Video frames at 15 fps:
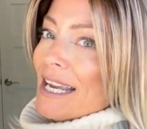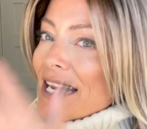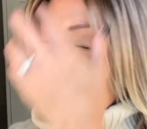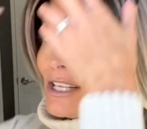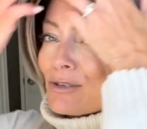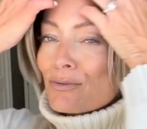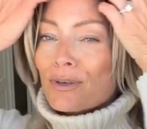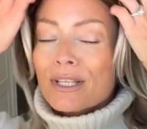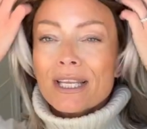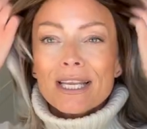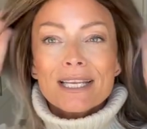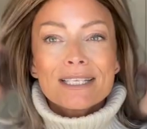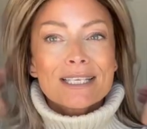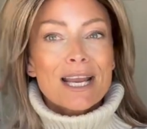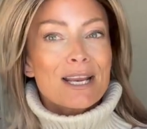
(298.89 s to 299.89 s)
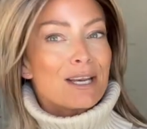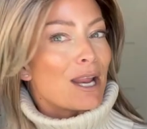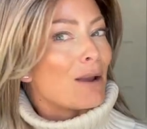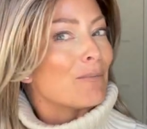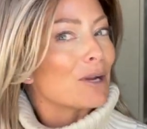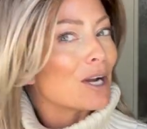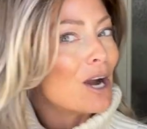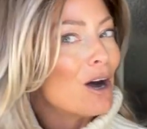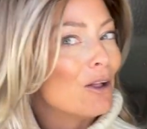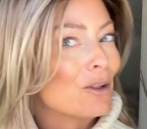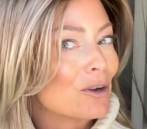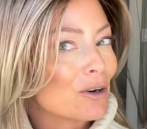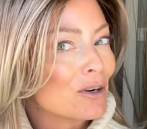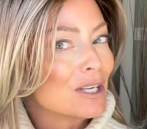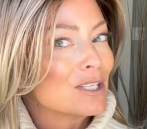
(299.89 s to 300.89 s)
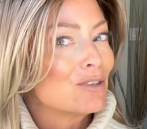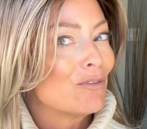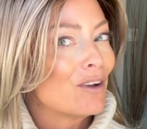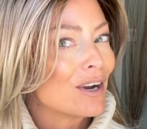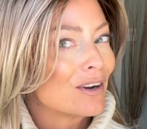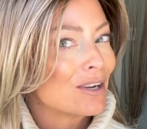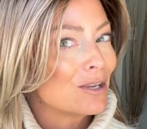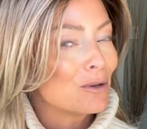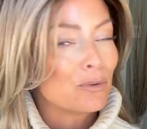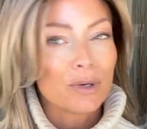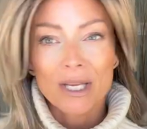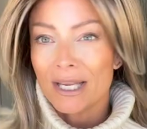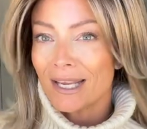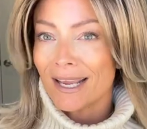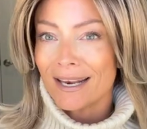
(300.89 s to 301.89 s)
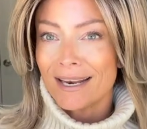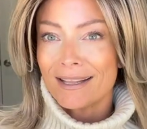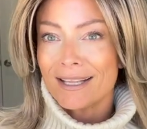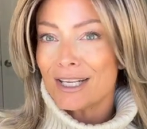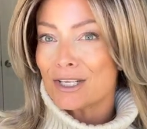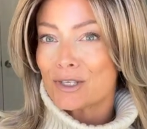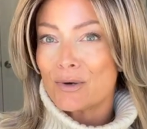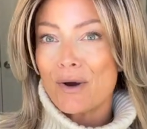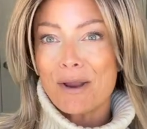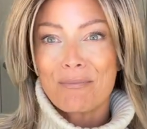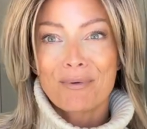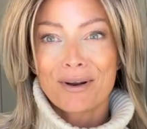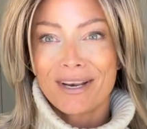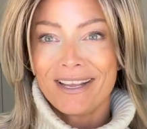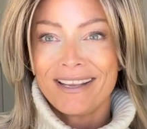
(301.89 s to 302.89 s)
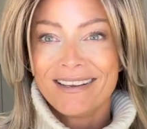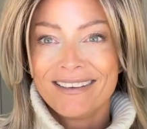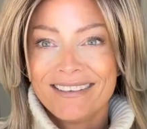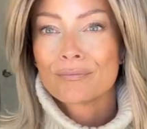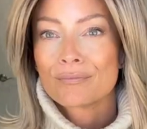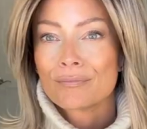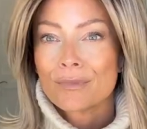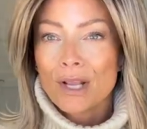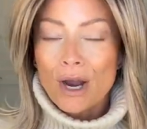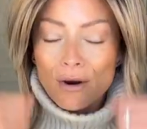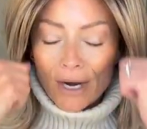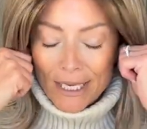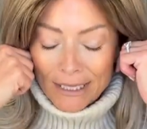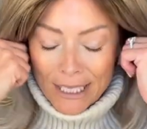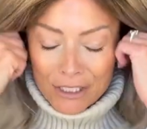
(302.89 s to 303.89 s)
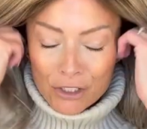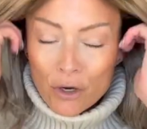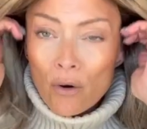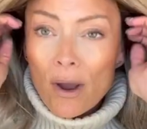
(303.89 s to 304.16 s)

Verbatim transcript: It's really a dynamic color. It's very unique, and I think it's quite pretty. All right, let's go